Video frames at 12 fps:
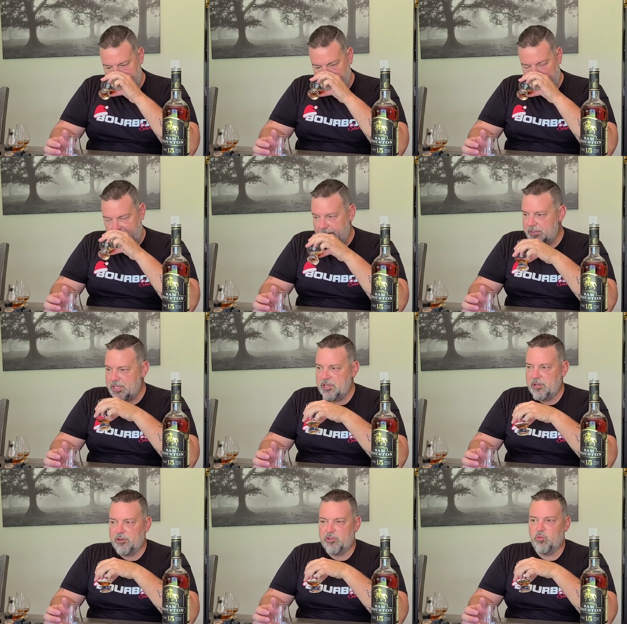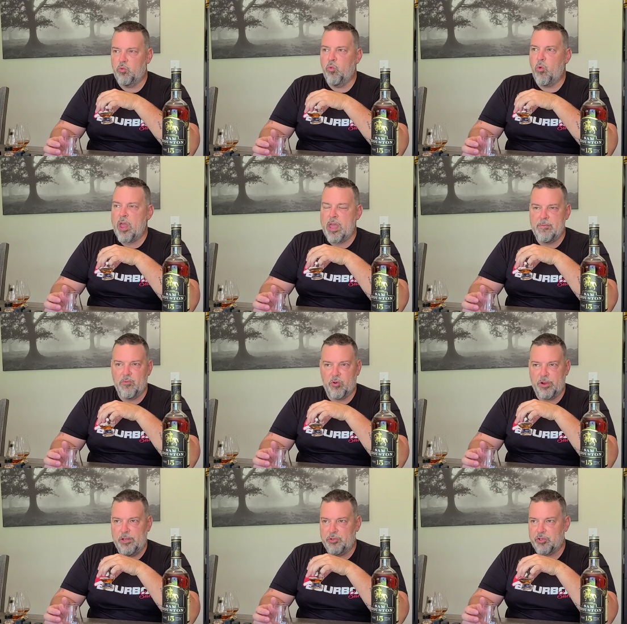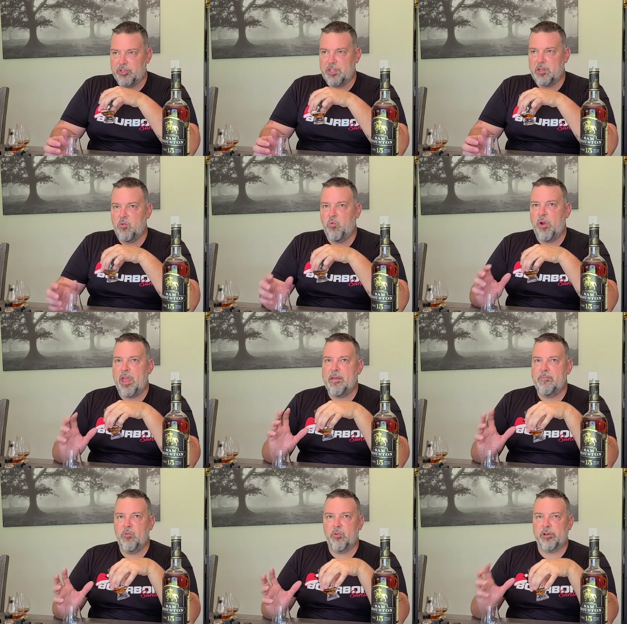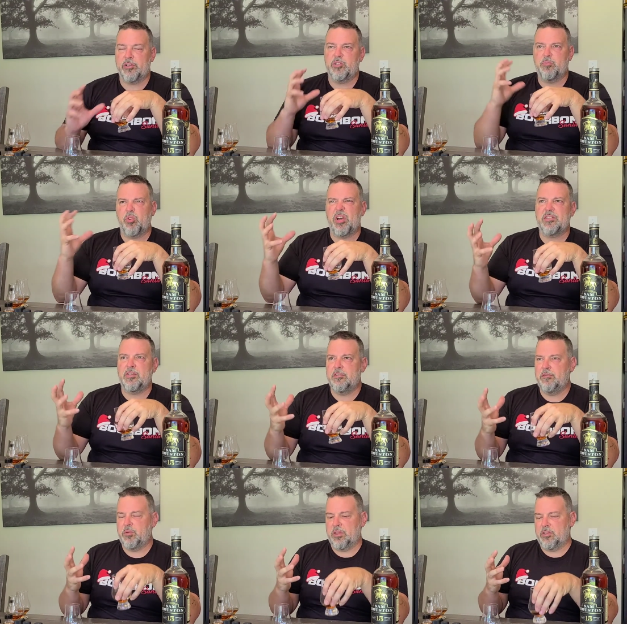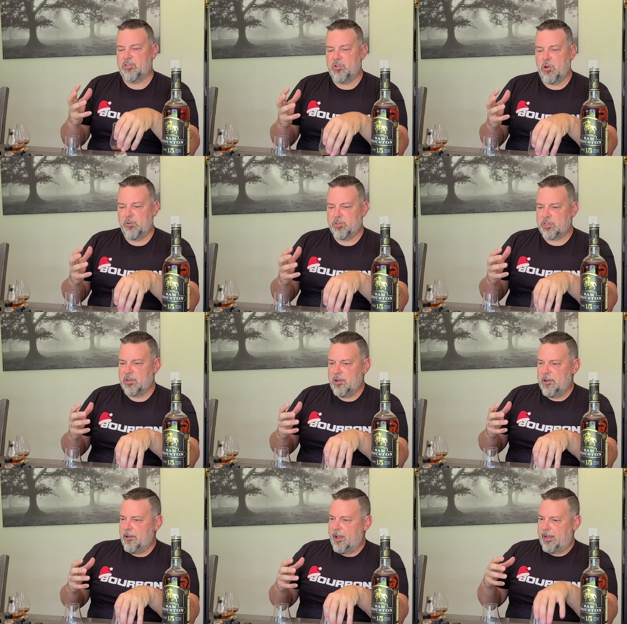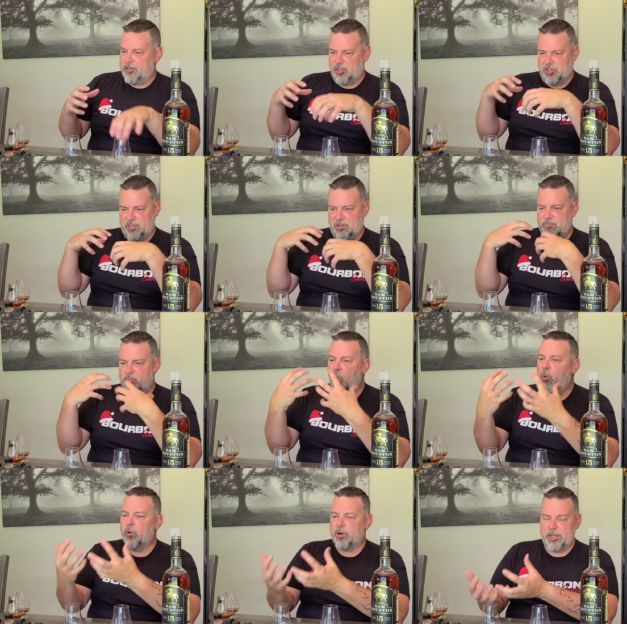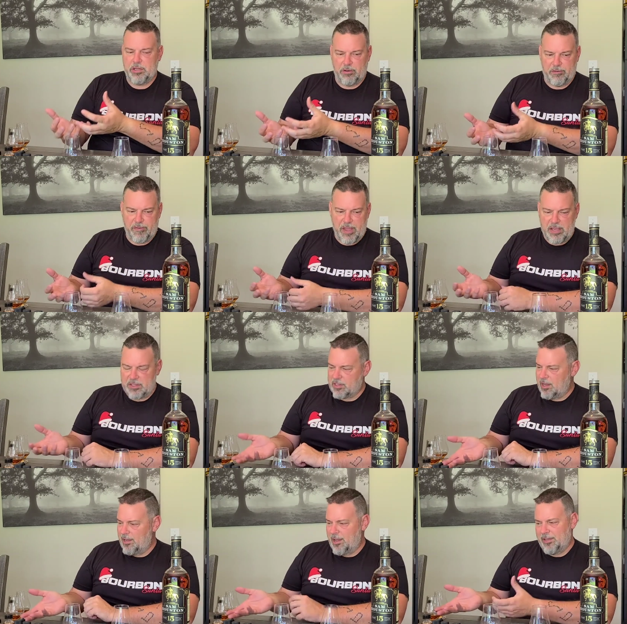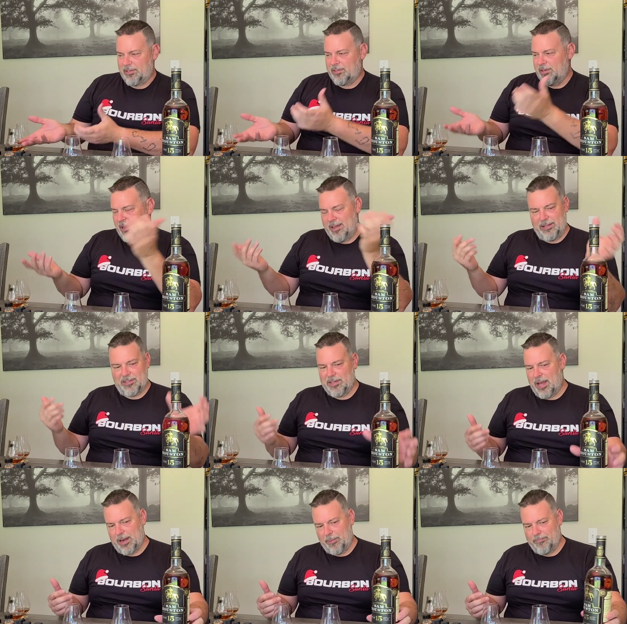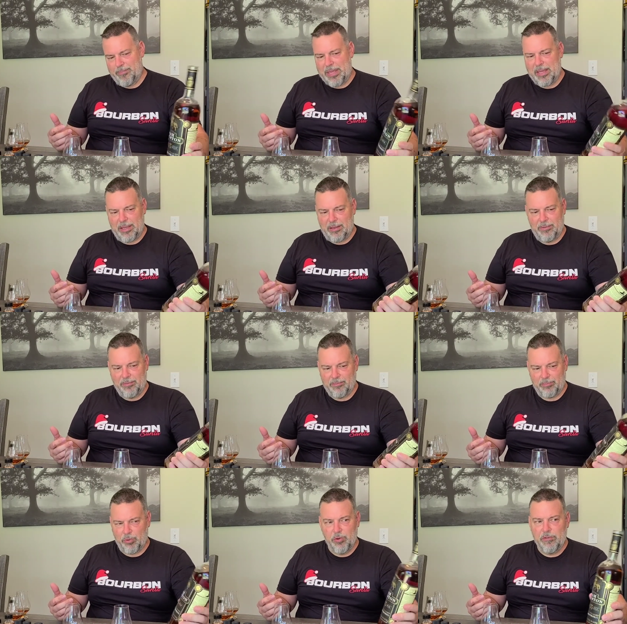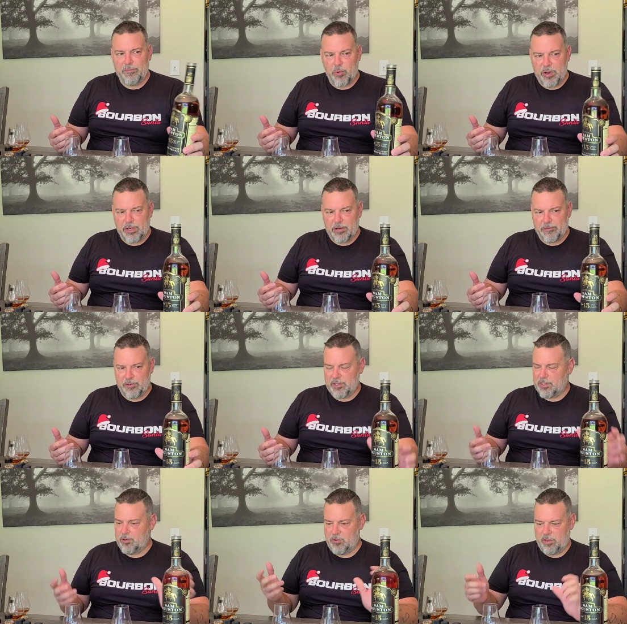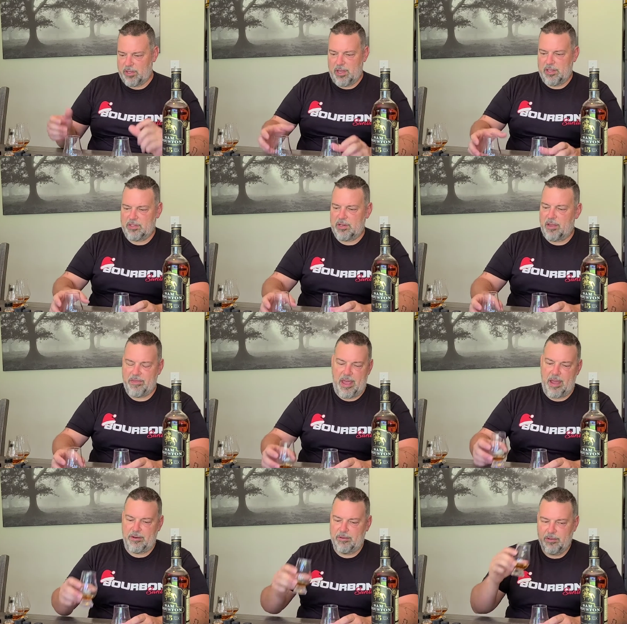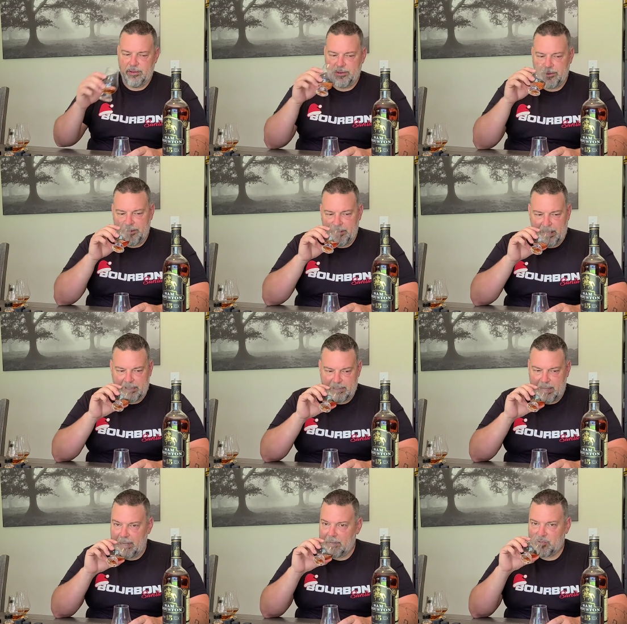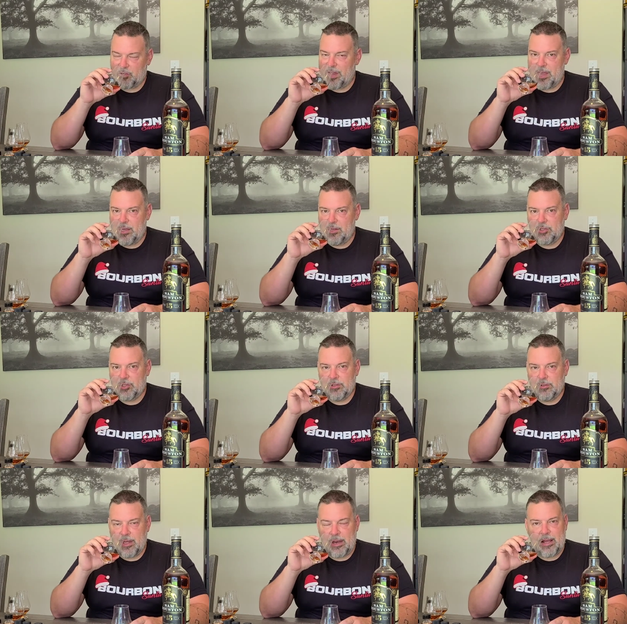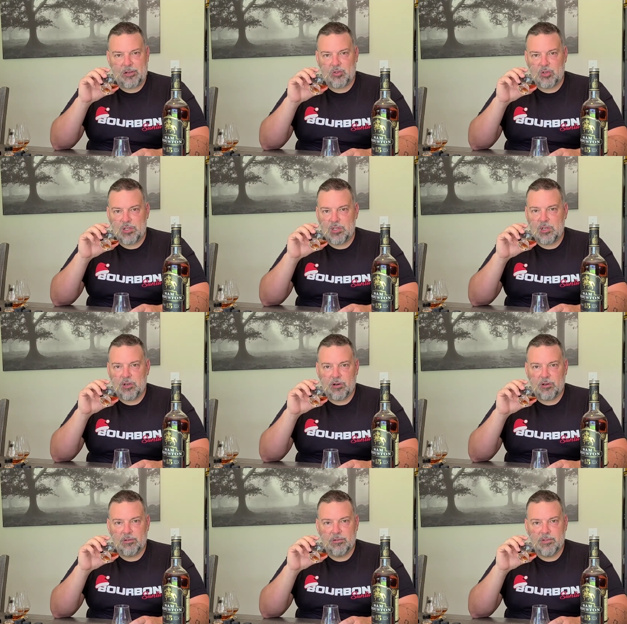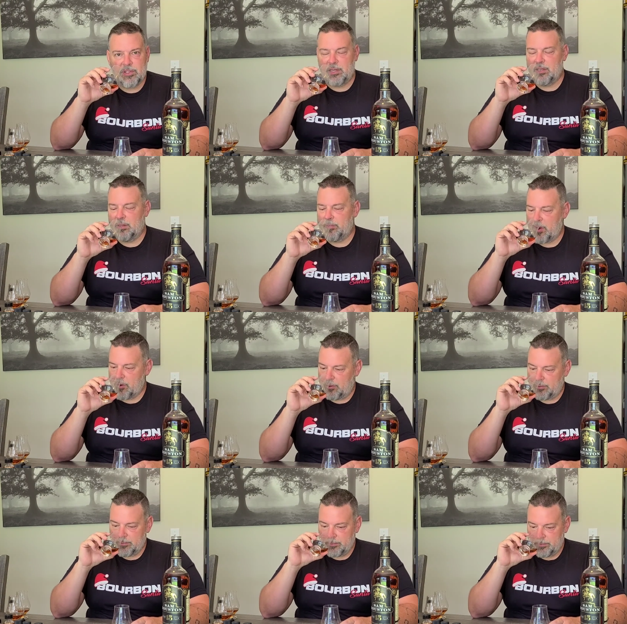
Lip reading: 15-year is way more interesting, way more expressive with its notes. It's just more in your face. It's not a big proof point difference, so it's not that. It's that extra age, that extra year sitting in the barrel.